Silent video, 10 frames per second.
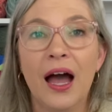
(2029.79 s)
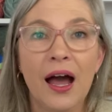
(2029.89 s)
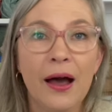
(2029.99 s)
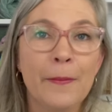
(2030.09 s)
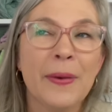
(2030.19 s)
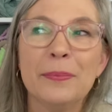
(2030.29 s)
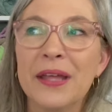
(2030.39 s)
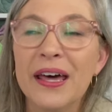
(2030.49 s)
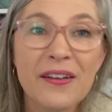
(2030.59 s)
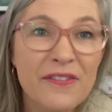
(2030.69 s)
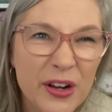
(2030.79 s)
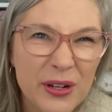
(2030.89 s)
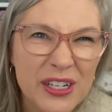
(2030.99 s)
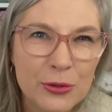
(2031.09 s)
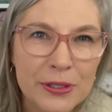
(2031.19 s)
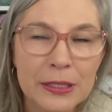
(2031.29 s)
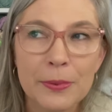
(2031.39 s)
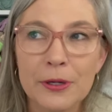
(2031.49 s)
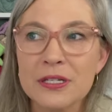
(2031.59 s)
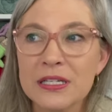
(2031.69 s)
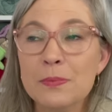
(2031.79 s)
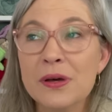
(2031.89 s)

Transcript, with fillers: Um, I'm not a very trendy person,